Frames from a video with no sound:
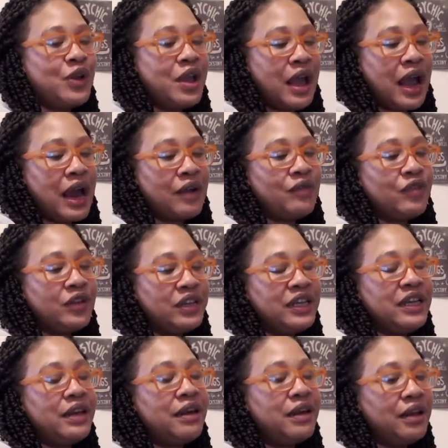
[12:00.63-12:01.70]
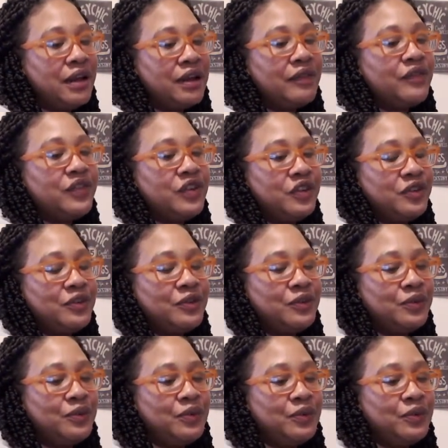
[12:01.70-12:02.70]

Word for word: I really love you.